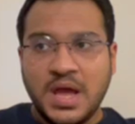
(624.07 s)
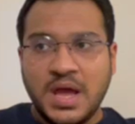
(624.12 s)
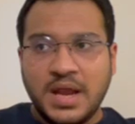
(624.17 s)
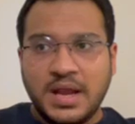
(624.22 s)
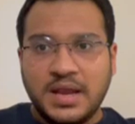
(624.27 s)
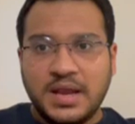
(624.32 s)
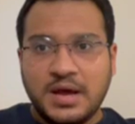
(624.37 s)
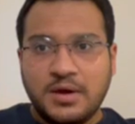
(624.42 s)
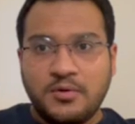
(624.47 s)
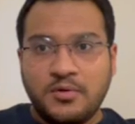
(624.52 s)

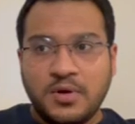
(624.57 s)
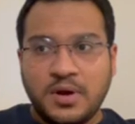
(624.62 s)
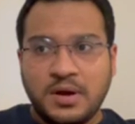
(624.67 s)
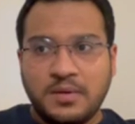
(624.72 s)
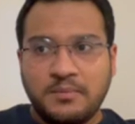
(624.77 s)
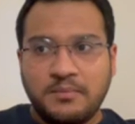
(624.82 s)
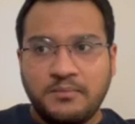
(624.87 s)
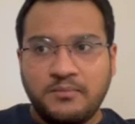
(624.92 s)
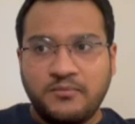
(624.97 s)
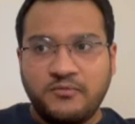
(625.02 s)
Now,
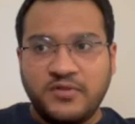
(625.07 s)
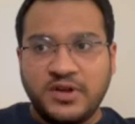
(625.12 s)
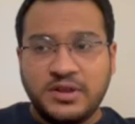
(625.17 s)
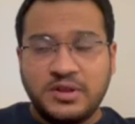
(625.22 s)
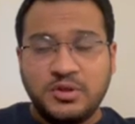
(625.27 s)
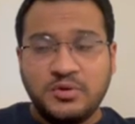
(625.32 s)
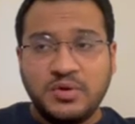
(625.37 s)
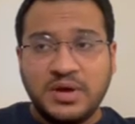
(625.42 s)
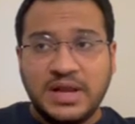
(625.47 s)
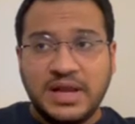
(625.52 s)

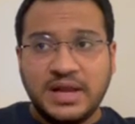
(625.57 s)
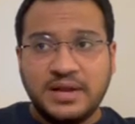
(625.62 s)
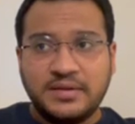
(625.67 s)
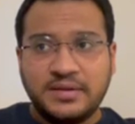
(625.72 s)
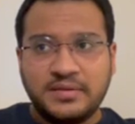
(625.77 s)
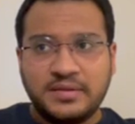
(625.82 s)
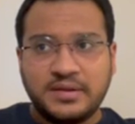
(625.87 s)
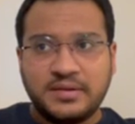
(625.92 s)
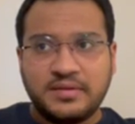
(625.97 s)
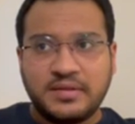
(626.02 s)
once you clear
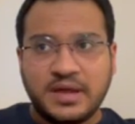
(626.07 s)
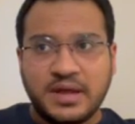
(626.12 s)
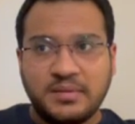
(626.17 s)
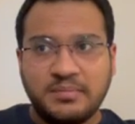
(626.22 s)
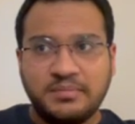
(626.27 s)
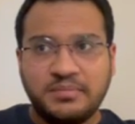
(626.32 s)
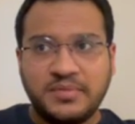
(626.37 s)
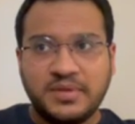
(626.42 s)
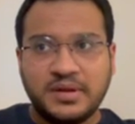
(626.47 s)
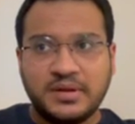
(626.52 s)
this
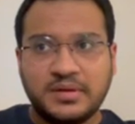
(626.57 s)
exam,